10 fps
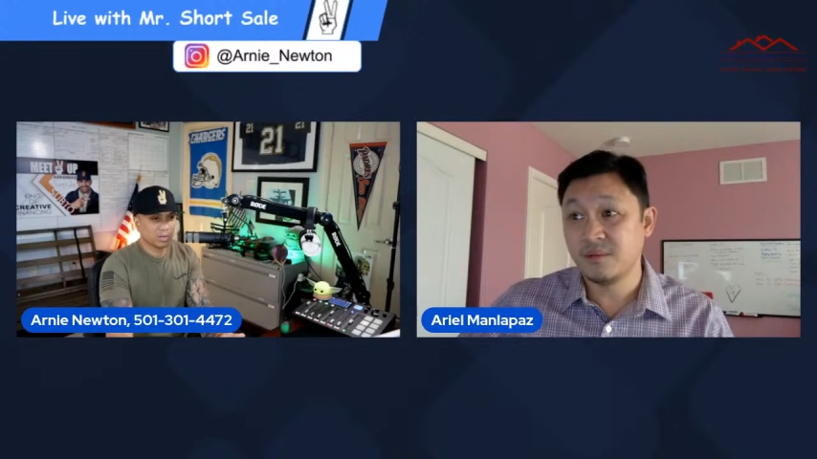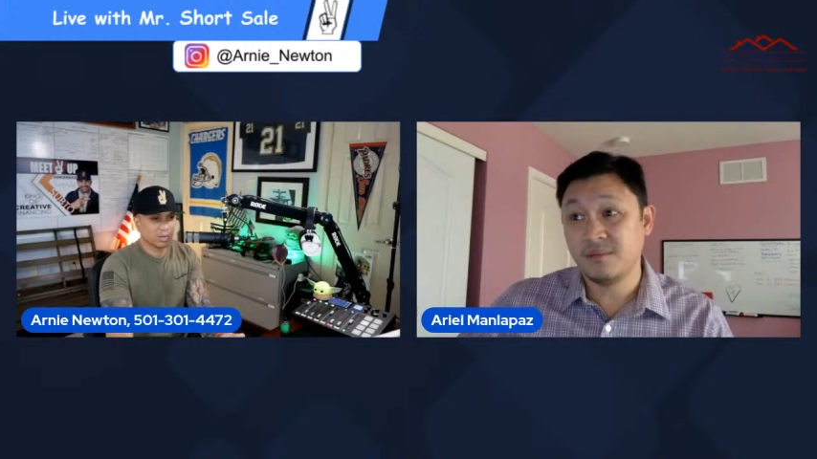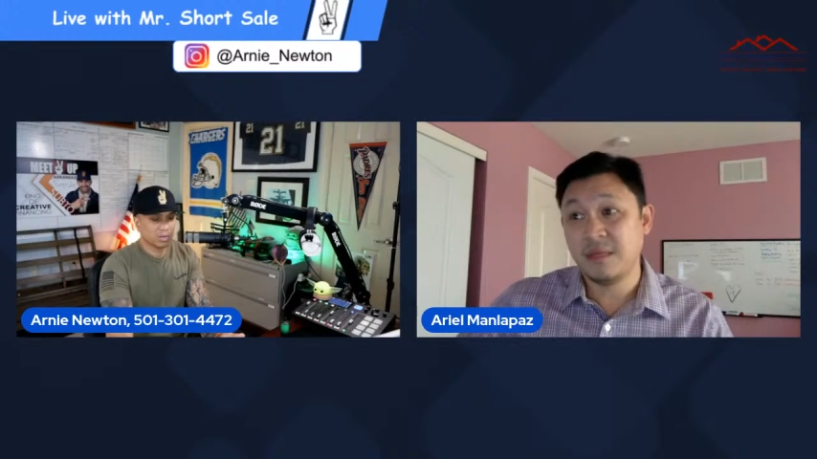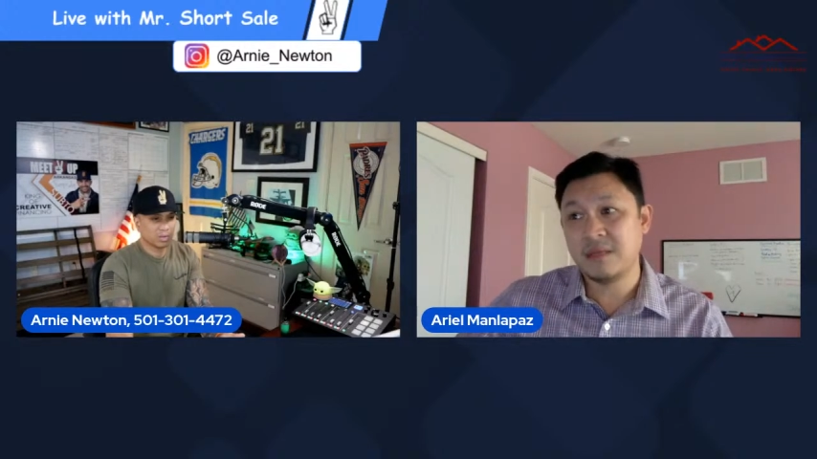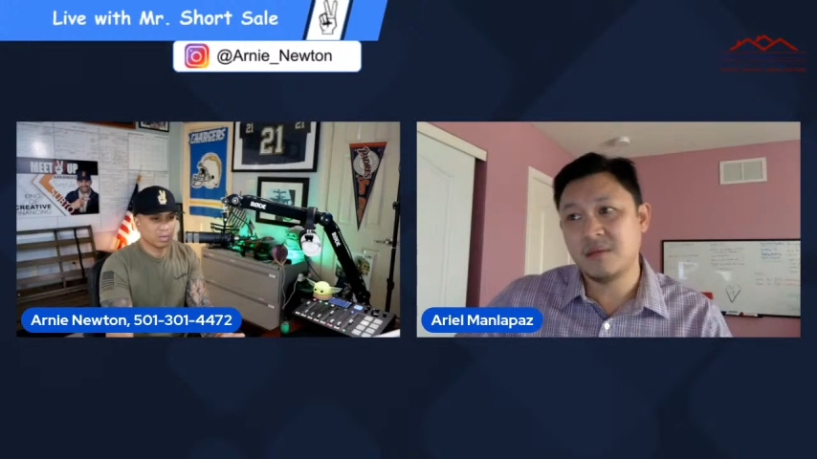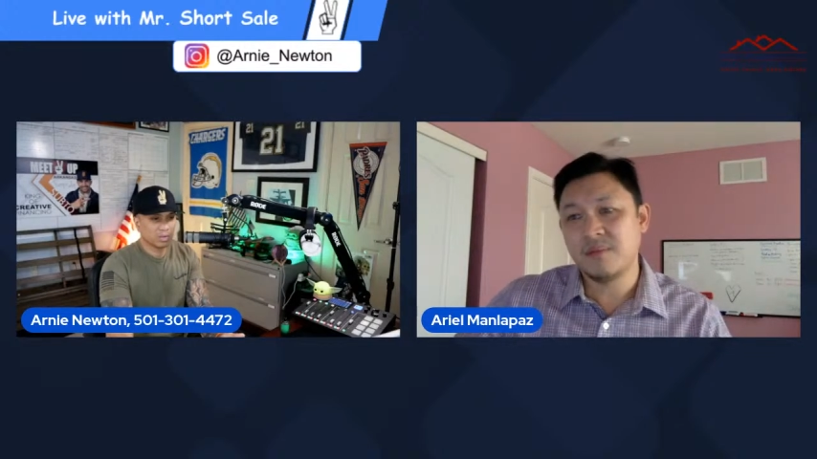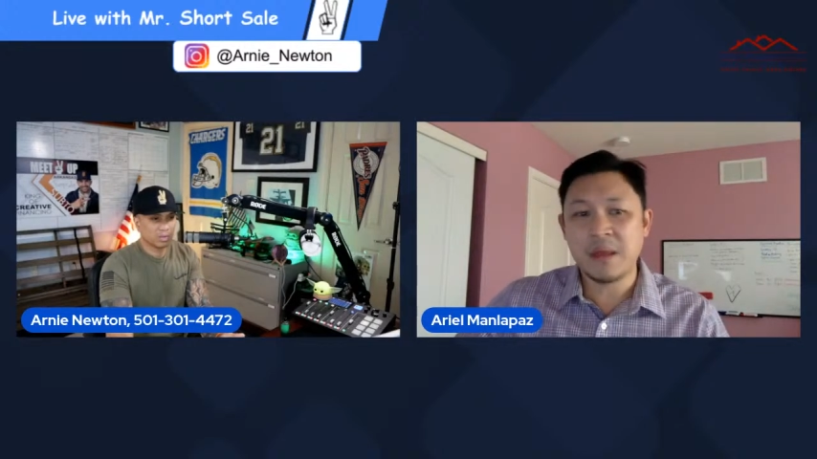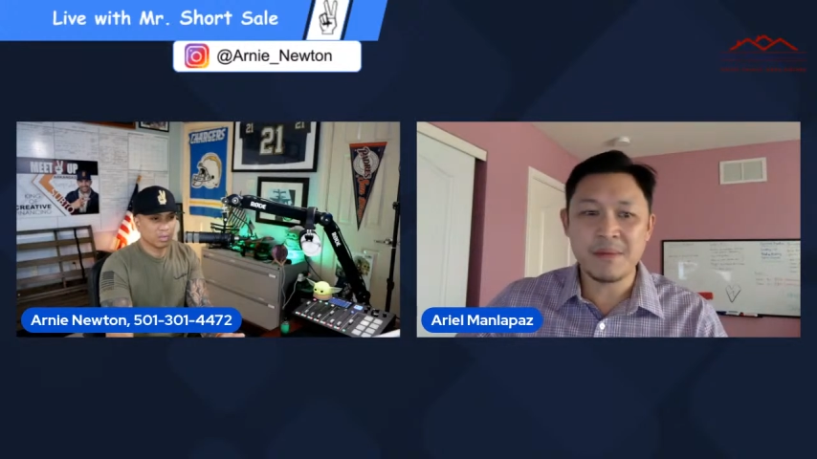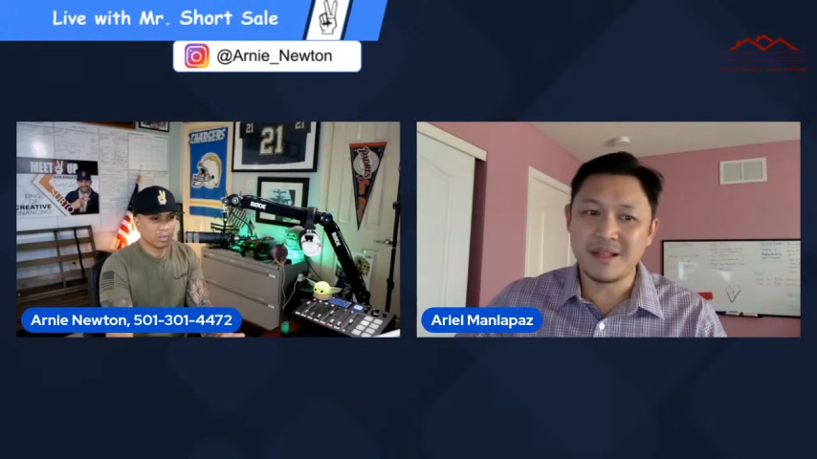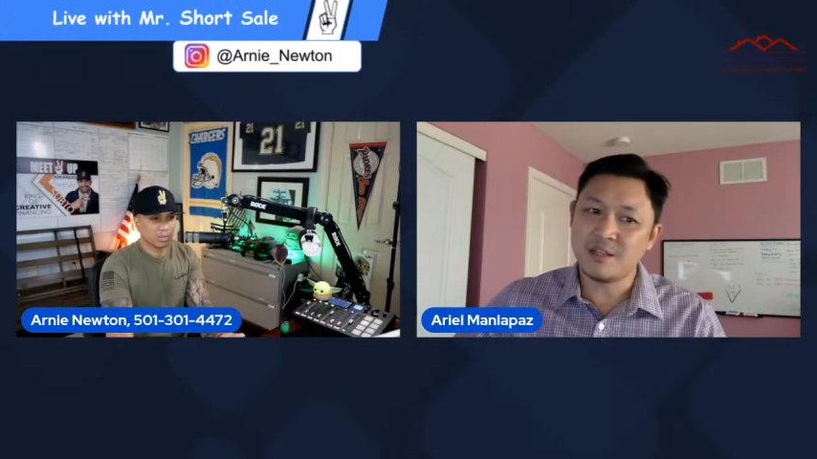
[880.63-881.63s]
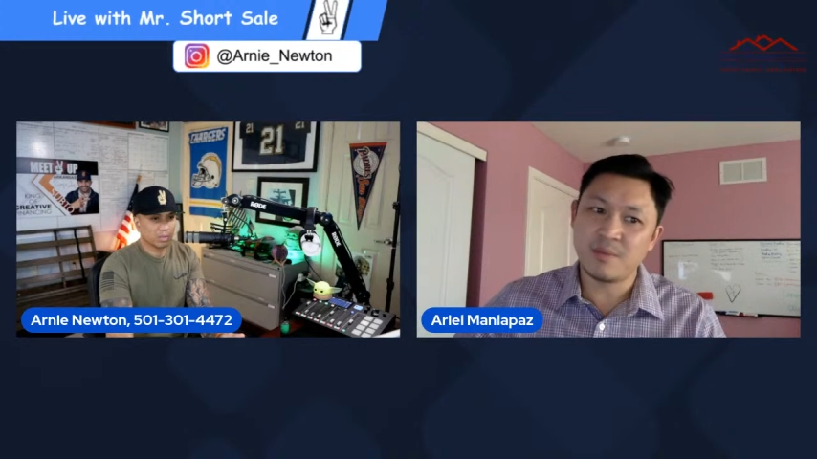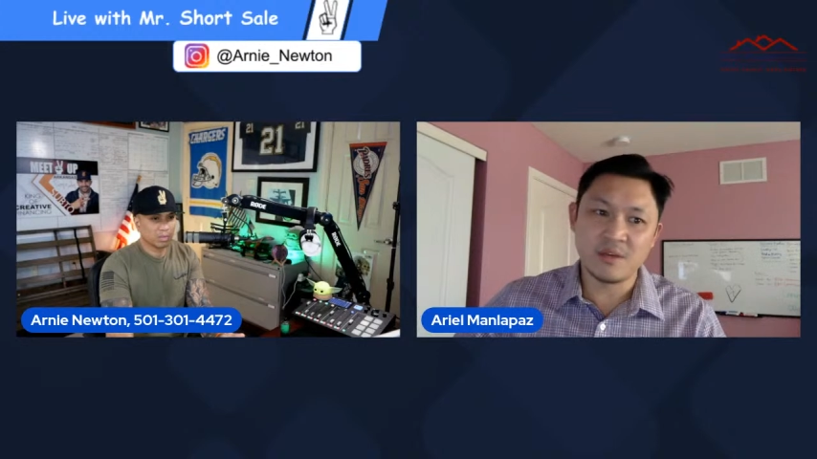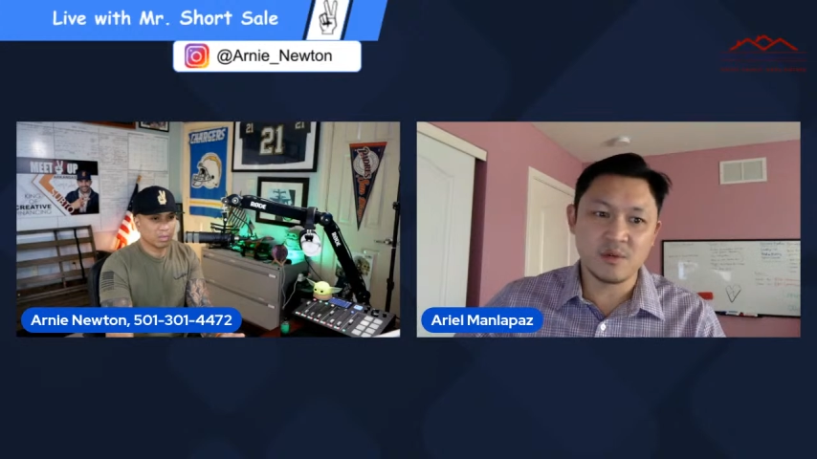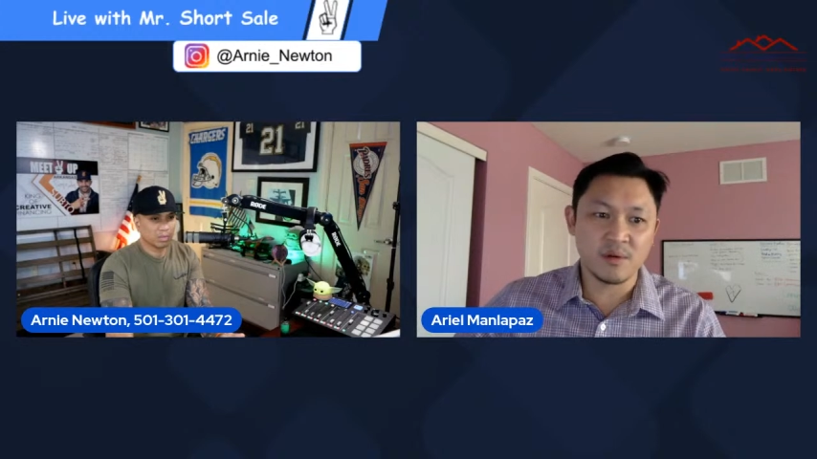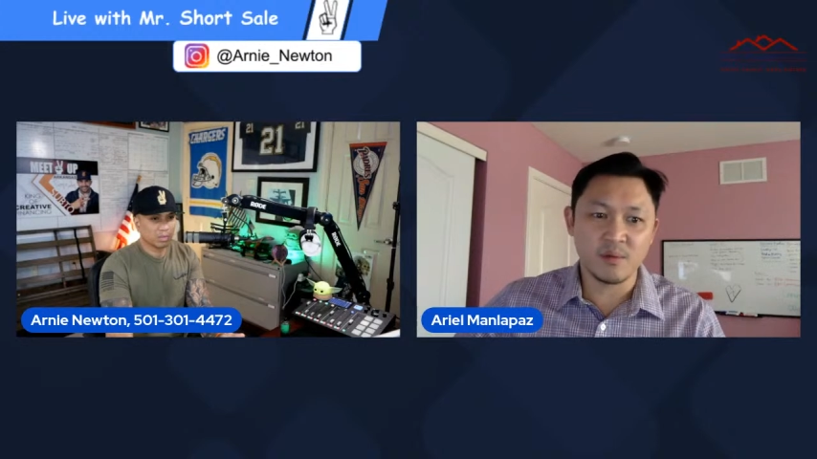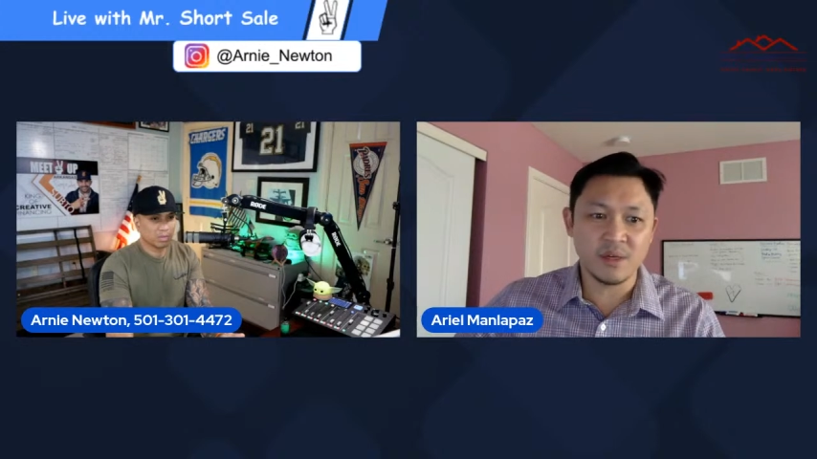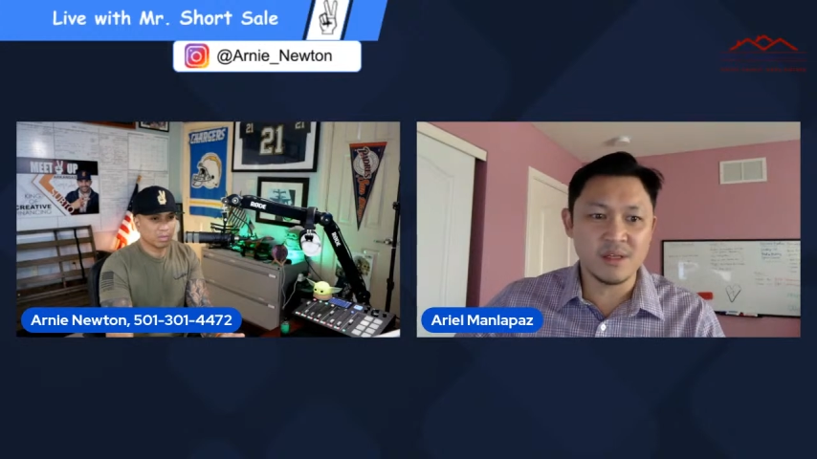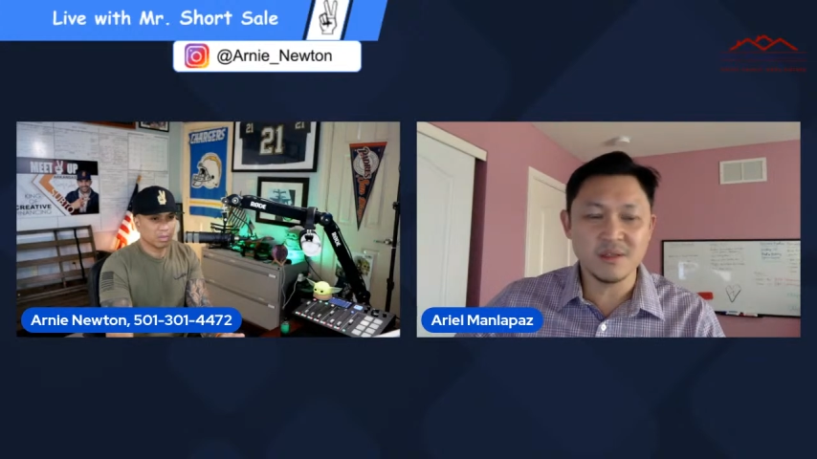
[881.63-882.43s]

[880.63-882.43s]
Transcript: I mean that's based on what he